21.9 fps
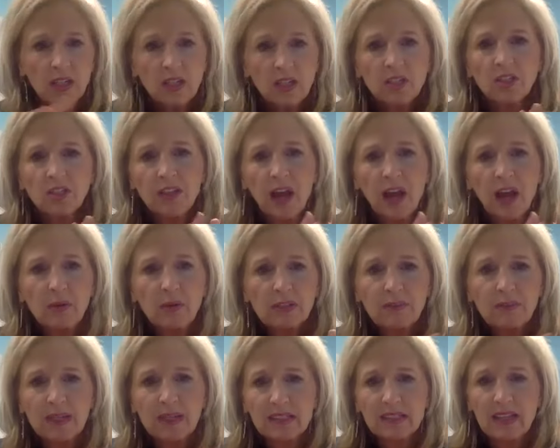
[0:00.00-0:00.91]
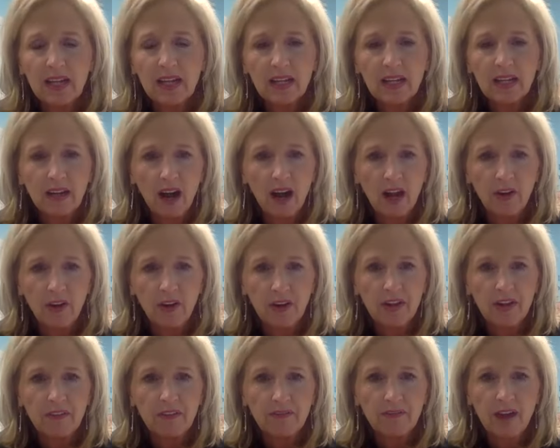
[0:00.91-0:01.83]
So that was my second iron
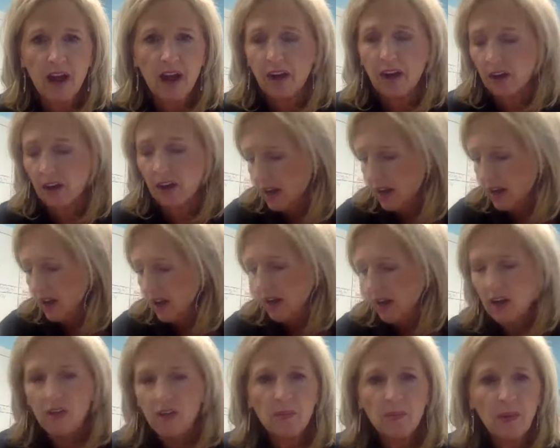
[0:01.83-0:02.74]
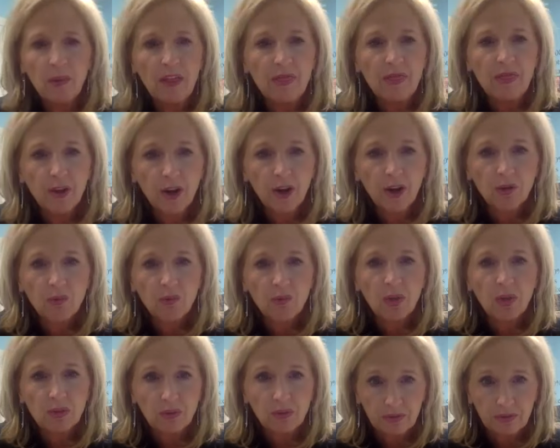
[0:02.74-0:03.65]
in the fire. And then my third
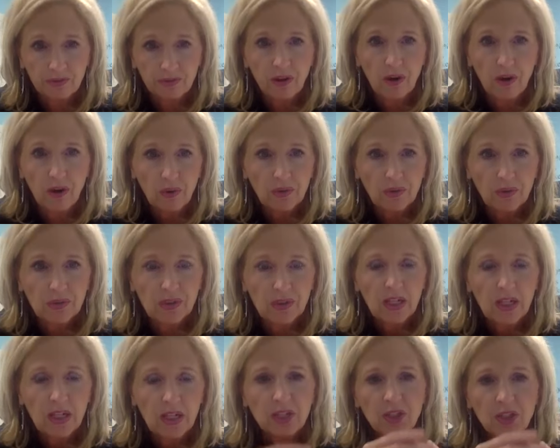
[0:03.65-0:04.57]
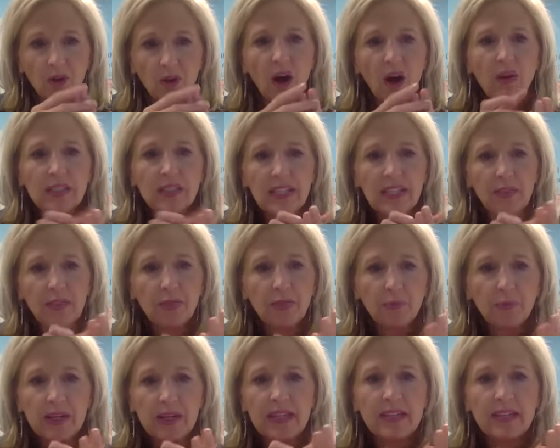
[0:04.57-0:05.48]
was referrals. So I always had
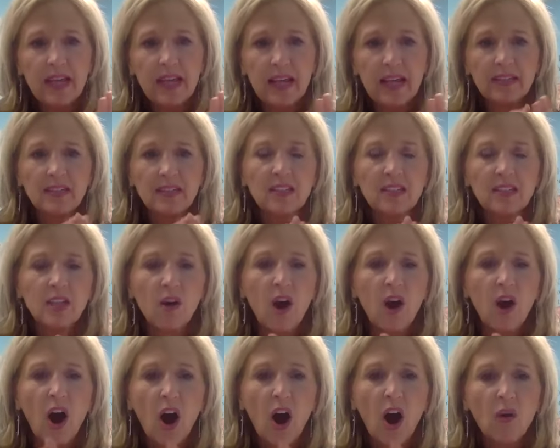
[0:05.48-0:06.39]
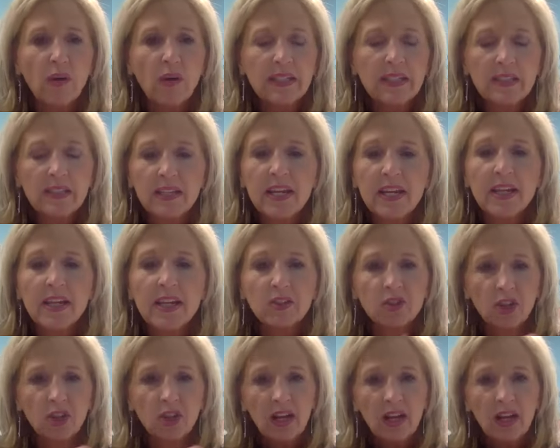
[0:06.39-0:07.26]
three things. And so I always teach,